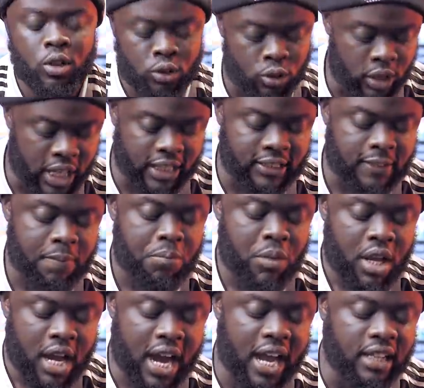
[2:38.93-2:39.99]
So yes,
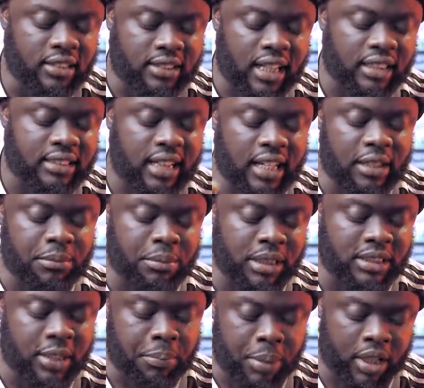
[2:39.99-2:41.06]
I intentionally
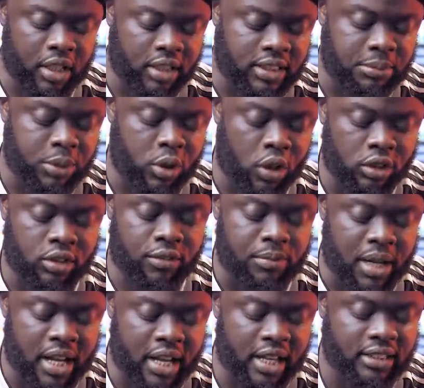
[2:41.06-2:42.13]
missed the penalty because of
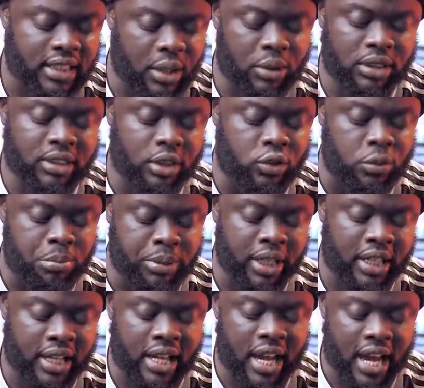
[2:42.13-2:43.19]
my ex. I wanted to
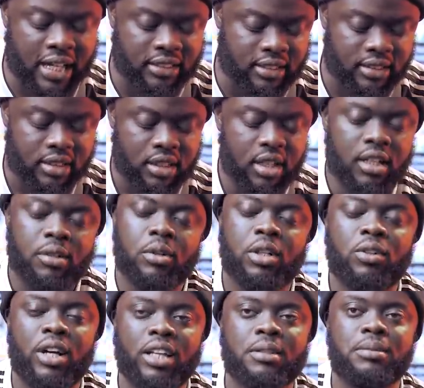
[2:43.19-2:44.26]
break her heart.
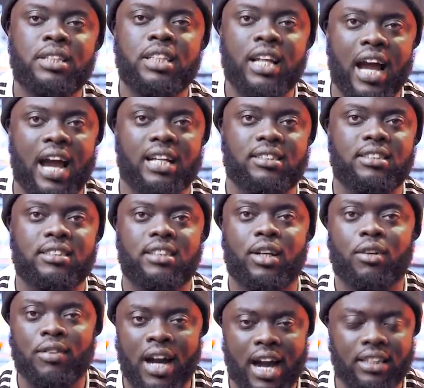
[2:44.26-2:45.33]
Why do I keep saying heart
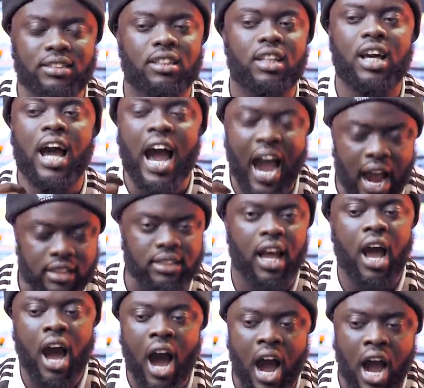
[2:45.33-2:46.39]
instead of heart? Heart,
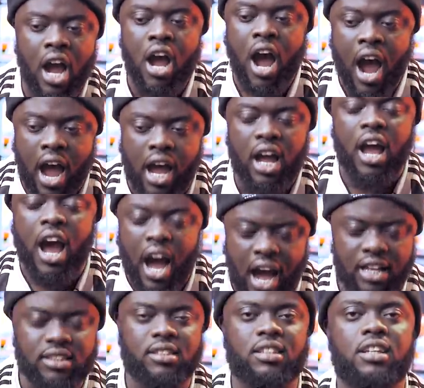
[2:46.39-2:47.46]
heart,
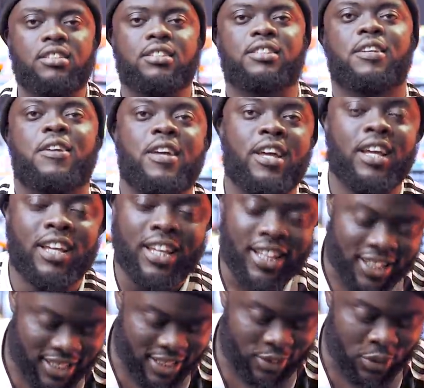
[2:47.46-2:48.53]
heart, yes.
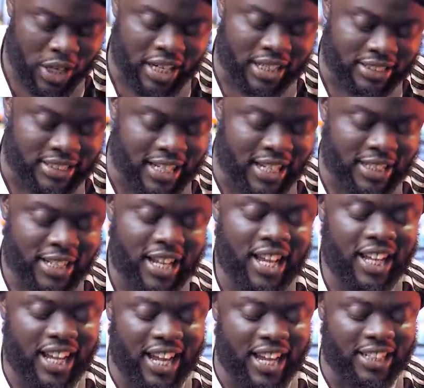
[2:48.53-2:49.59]
You understand?
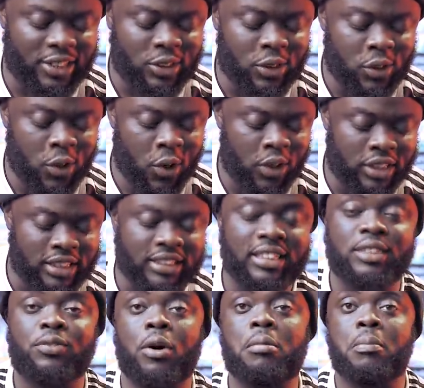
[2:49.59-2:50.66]
And you know, this
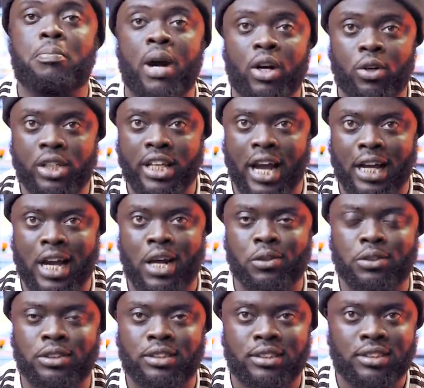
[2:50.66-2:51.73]
is from a parody
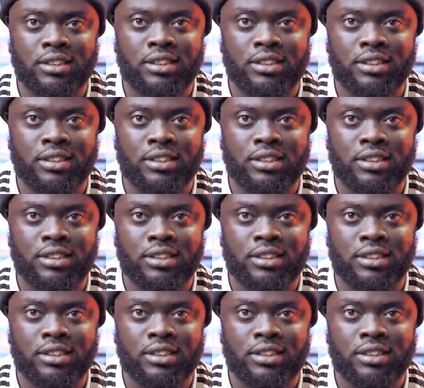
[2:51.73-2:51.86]
account.